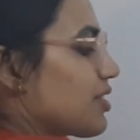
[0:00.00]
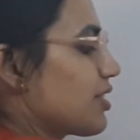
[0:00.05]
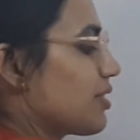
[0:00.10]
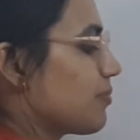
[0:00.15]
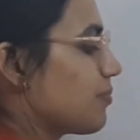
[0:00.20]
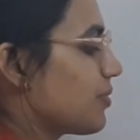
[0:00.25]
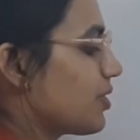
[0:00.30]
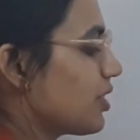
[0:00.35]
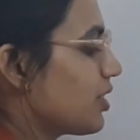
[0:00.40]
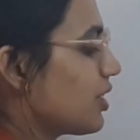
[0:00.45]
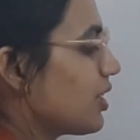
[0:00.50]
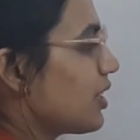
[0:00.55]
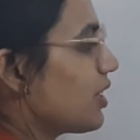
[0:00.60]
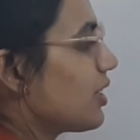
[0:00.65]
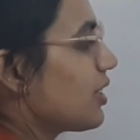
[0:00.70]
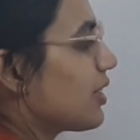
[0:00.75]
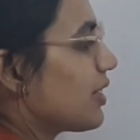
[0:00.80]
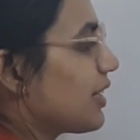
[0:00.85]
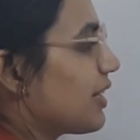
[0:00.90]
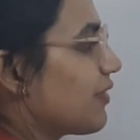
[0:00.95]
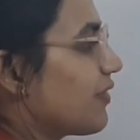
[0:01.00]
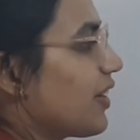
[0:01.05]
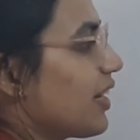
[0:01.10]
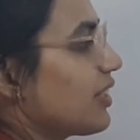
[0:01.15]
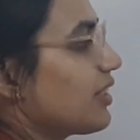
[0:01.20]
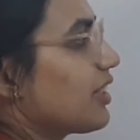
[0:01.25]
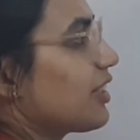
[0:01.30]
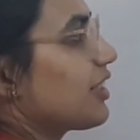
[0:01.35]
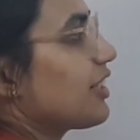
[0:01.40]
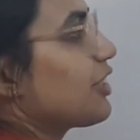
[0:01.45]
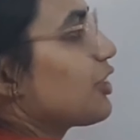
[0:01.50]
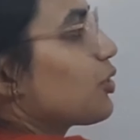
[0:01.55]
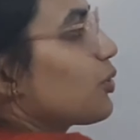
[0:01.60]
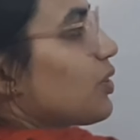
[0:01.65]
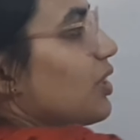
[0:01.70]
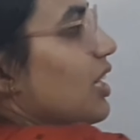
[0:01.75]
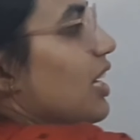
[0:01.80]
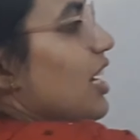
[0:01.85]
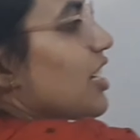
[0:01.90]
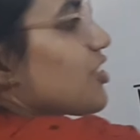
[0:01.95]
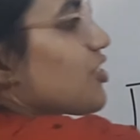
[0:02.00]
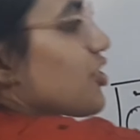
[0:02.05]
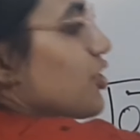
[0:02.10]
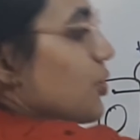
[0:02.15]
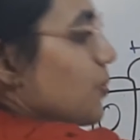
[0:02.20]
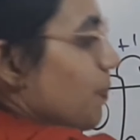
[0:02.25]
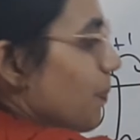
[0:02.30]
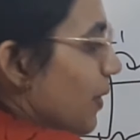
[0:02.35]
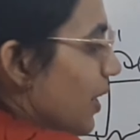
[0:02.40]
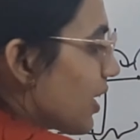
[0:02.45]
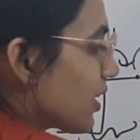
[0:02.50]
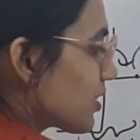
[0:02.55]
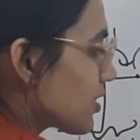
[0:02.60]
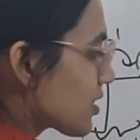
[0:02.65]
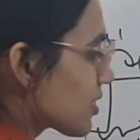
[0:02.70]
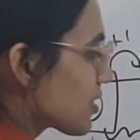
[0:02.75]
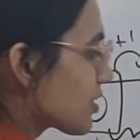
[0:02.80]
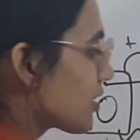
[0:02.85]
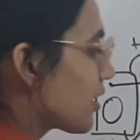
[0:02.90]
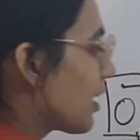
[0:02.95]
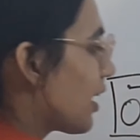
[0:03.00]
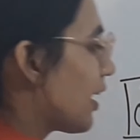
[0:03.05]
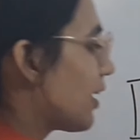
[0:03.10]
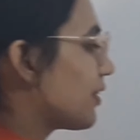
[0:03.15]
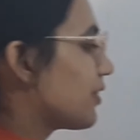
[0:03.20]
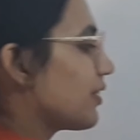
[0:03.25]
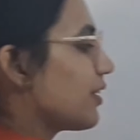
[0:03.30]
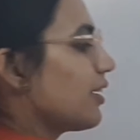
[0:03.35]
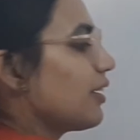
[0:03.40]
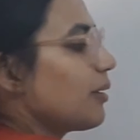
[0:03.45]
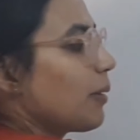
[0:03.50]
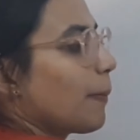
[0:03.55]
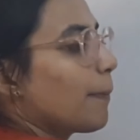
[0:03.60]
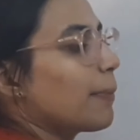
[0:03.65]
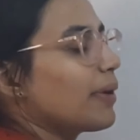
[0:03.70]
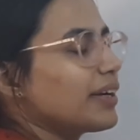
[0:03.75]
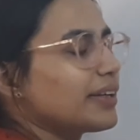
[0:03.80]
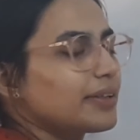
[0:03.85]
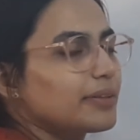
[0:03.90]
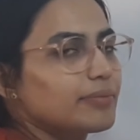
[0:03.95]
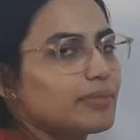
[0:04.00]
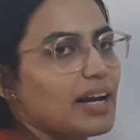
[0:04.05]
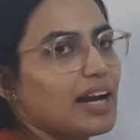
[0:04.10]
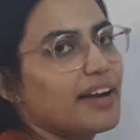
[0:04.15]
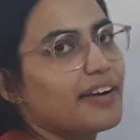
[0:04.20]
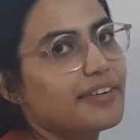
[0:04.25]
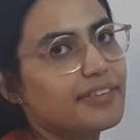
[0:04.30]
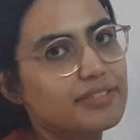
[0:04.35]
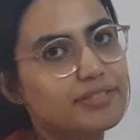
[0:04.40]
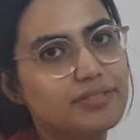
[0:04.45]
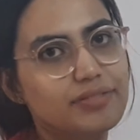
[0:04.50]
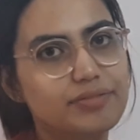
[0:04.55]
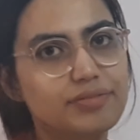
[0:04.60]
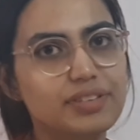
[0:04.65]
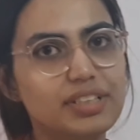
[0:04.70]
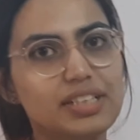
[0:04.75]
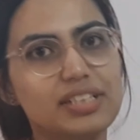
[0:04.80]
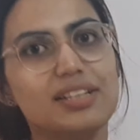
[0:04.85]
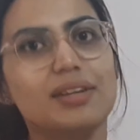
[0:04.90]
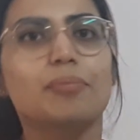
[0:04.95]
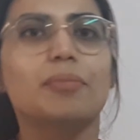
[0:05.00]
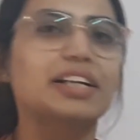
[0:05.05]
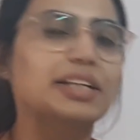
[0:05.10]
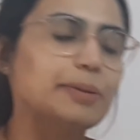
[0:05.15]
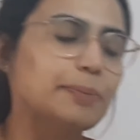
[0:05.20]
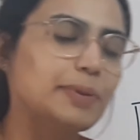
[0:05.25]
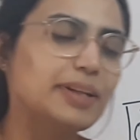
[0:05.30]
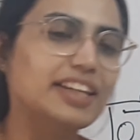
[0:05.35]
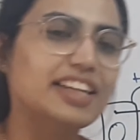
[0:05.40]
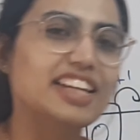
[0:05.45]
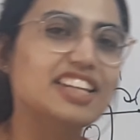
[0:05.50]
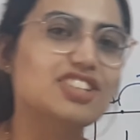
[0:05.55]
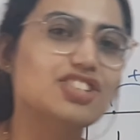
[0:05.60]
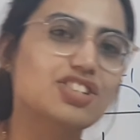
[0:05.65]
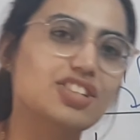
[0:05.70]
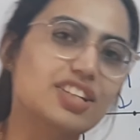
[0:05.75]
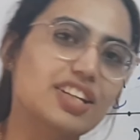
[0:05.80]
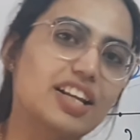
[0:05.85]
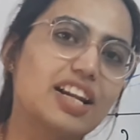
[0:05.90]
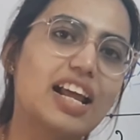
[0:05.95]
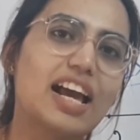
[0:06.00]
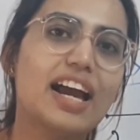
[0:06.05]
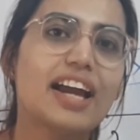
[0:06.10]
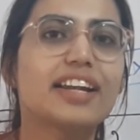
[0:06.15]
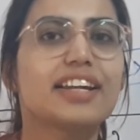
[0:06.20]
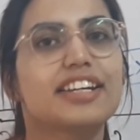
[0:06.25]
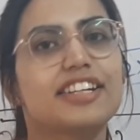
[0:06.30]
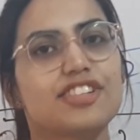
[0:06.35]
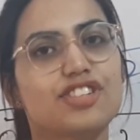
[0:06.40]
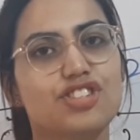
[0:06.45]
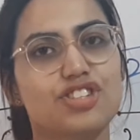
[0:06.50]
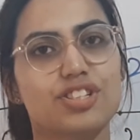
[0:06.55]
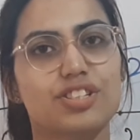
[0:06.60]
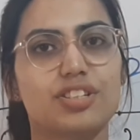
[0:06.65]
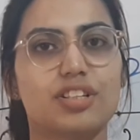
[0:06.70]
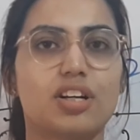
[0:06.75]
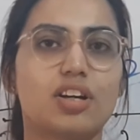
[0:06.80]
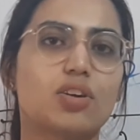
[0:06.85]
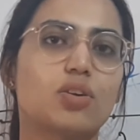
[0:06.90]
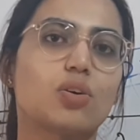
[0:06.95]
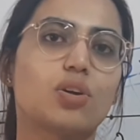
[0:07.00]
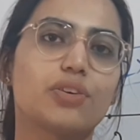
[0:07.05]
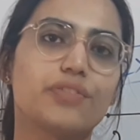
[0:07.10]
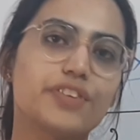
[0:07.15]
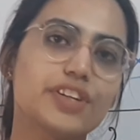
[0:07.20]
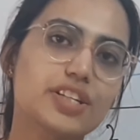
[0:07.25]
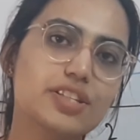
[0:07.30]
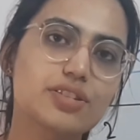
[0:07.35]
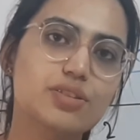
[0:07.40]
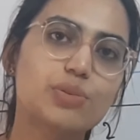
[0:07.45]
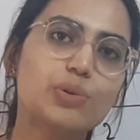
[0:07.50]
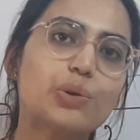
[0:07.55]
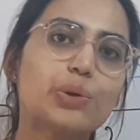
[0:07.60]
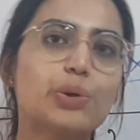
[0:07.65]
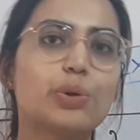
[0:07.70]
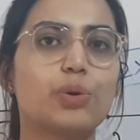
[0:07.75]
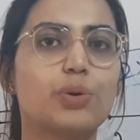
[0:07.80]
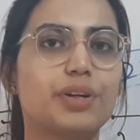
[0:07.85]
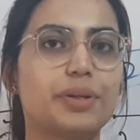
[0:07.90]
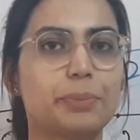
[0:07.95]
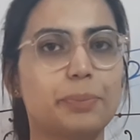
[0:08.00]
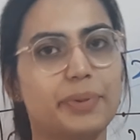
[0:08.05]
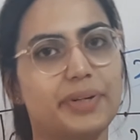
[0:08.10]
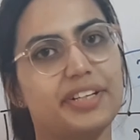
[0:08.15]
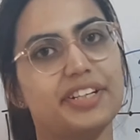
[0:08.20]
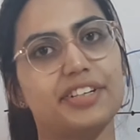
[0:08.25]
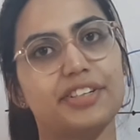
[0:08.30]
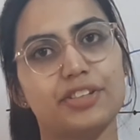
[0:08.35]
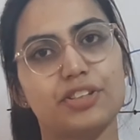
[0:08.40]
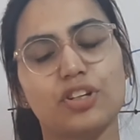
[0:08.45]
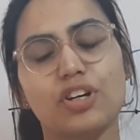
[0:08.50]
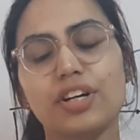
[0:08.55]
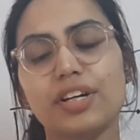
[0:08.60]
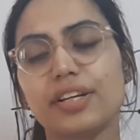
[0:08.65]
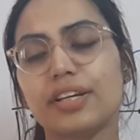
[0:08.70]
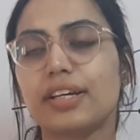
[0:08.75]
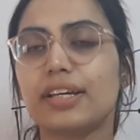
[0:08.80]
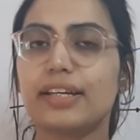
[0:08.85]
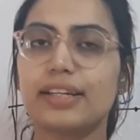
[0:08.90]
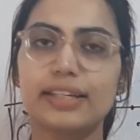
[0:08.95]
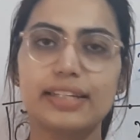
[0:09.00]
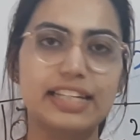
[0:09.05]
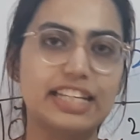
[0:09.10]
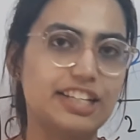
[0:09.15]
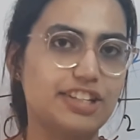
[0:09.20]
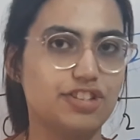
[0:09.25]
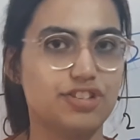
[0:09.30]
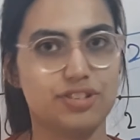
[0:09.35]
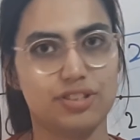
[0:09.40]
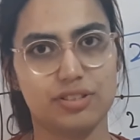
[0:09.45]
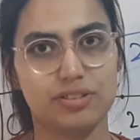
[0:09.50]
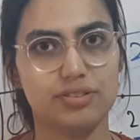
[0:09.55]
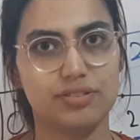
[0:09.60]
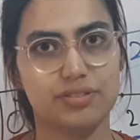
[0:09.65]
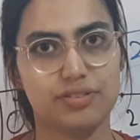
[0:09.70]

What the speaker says: number, divide that into the largest parts and then add. Multiplication and addition are always codependent on each other,